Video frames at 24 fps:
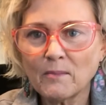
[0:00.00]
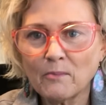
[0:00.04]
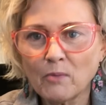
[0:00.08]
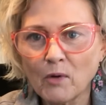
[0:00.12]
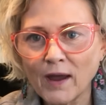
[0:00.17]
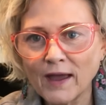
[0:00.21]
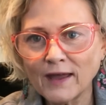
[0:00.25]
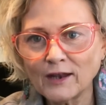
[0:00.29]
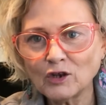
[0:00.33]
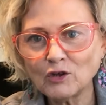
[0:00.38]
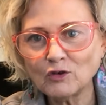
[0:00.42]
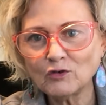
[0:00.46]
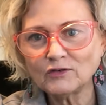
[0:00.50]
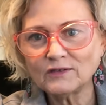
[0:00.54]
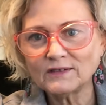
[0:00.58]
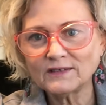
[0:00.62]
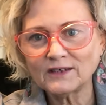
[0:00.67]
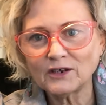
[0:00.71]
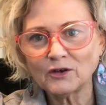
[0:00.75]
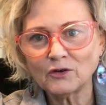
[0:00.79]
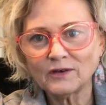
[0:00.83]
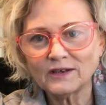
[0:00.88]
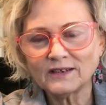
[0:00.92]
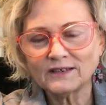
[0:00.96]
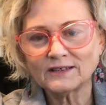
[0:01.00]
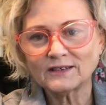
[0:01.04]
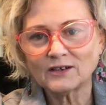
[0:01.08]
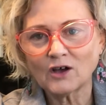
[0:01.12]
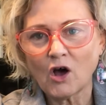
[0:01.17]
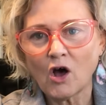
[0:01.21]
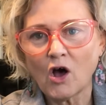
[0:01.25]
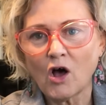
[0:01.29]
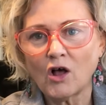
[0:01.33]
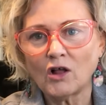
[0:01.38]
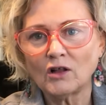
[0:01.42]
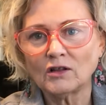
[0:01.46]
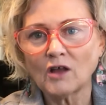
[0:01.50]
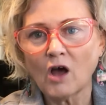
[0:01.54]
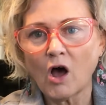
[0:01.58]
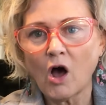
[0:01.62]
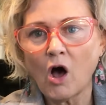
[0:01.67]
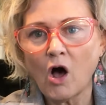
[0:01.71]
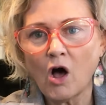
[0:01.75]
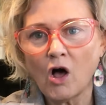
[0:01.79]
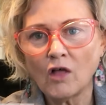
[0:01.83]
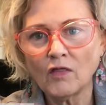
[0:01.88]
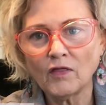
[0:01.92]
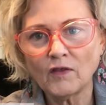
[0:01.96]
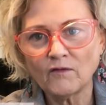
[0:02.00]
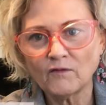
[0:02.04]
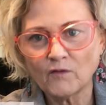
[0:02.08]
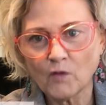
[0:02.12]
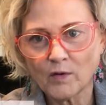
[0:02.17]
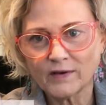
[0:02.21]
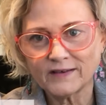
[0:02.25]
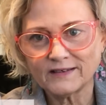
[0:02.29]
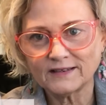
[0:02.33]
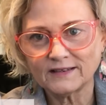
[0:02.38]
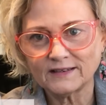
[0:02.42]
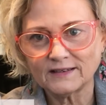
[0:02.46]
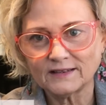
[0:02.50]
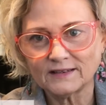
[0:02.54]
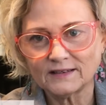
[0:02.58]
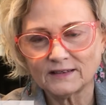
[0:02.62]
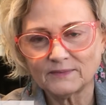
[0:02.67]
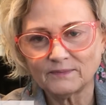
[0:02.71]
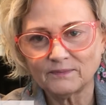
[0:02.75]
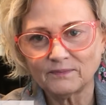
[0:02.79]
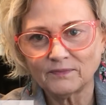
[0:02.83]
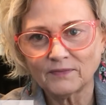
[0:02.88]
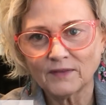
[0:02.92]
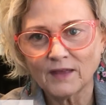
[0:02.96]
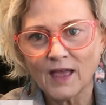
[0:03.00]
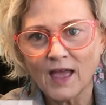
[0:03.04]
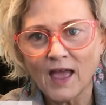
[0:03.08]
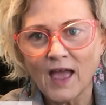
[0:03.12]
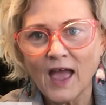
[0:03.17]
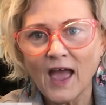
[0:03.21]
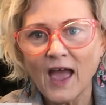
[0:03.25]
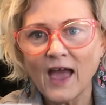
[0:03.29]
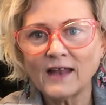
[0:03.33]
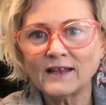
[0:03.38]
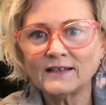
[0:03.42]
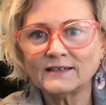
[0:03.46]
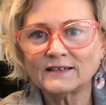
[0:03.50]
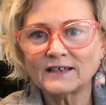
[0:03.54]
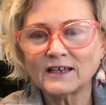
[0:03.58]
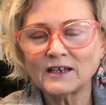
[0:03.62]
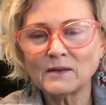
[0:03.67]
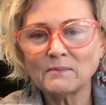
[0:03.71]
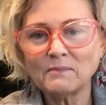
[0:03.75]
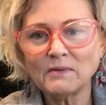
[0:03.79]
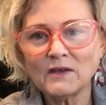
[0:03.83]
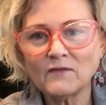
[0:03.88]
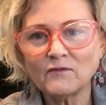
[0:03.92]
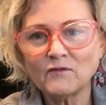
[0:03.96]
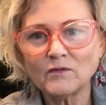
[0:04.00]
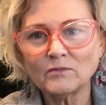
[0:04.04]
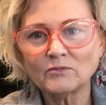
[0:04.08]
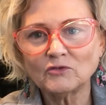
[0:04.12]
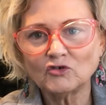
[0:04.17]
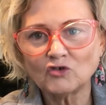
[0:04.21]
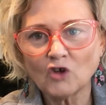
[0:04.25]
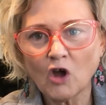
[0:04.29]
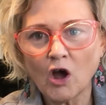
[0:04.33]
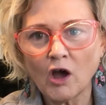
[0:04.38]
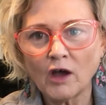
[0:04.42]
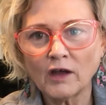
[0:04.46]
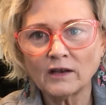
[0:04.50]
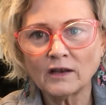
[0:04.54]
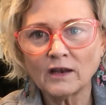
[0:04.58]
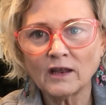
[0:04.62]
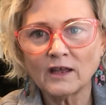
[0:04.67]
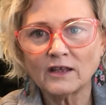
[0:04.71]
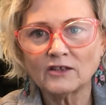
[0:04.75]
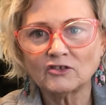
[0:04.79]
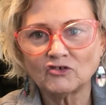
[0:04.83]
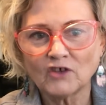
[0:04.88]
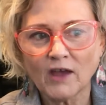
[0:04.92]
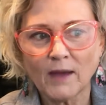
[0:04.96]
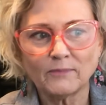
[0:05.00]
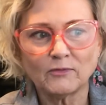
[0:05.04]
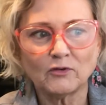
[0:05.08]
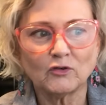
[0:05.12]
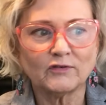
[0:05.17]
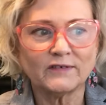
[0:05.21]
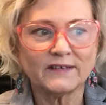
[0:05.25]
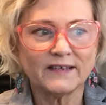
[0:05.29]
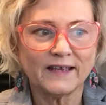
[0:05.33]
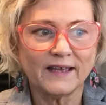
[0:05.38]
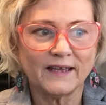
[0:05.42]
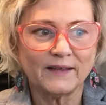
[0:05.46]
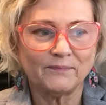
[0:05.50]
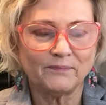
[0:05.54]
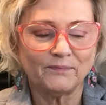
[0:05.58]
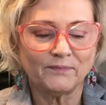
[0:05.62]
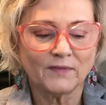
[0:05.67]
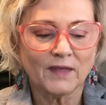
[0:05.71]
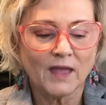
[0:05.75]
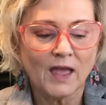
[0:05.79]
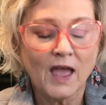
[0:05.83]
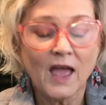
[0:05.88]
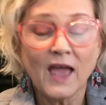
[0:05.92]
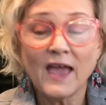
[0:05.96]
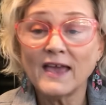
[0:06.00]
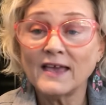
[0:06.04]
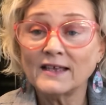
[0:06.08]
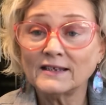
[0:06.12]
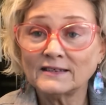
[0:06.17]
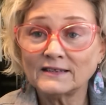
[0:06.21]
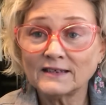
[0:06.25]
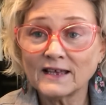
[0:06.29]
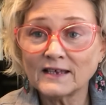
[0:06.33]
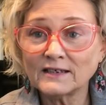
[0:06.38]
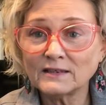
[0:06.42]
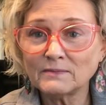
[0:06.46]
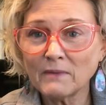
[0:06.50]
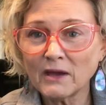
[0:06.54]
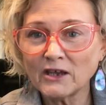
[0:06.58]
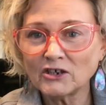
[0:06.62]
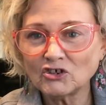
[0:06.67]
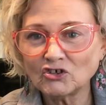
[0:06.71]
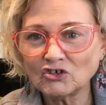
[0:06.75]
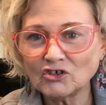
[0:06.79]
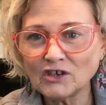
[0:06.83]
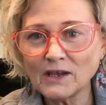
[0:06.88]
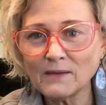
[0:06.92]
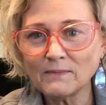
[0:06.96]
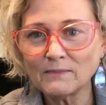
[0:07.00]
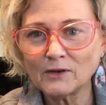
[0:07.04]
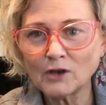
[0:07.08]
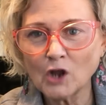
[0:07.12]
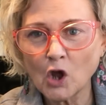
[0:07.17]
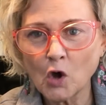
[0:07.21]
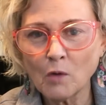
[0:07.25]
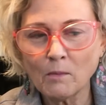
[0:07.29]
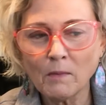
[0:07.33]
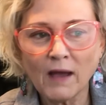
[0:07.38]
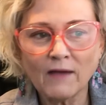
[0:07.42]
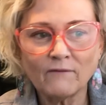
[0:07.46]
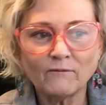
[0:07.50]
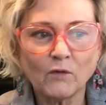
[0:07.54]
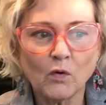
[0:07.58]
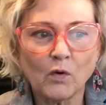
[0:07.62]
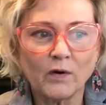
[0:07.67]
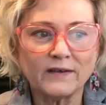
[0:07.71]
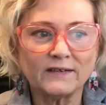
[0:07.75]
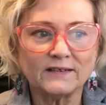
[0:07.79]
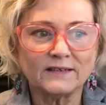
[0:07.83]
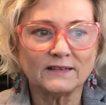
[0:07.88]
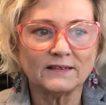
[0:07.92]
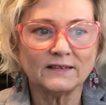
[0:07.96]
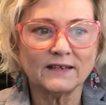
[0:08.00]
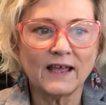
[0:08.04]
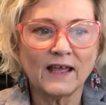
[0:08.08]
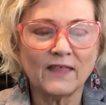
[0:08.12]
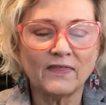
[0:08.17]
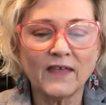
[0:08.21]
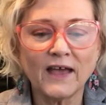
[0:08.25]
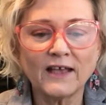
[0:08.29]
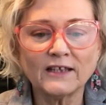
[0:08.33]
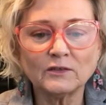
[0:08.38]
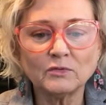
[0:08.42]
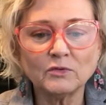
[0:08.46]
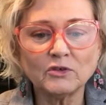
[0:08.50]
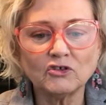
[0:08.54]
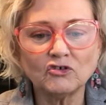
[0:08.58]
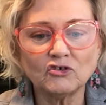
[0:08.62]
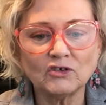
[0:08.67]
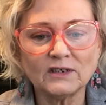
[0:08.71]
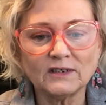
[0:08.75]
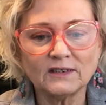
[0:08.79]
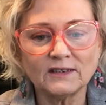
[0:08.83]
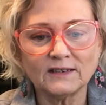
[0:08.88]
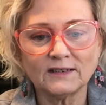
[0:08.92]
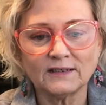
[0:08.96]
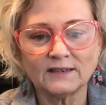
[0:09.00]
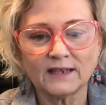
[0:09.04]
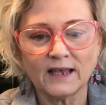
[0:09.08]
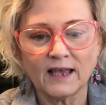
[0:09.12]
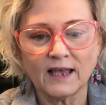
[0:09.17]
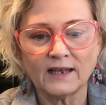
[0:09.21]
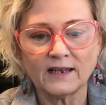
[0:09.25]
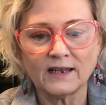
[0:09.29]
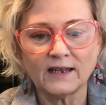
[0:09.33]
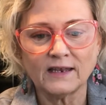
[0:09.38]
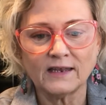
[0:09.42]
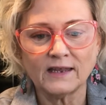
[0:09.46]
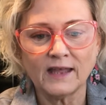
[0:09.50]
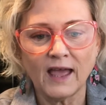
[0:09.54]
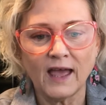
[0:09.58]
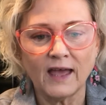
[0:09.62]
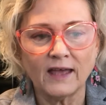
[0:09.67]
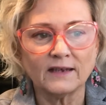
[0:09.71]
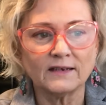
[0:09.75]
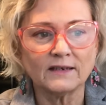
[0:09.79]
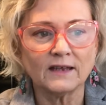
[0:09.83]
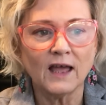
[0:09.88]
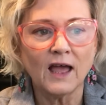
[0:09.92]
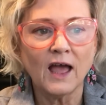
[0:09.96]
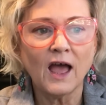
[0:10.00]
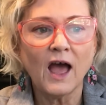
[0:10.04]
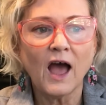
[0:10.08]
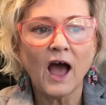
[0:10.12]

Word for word: a brand new series called All the Voices. And it's going to be from John chapter 10. It says, My sheep know my voice. And that's what Jesus said. And yet,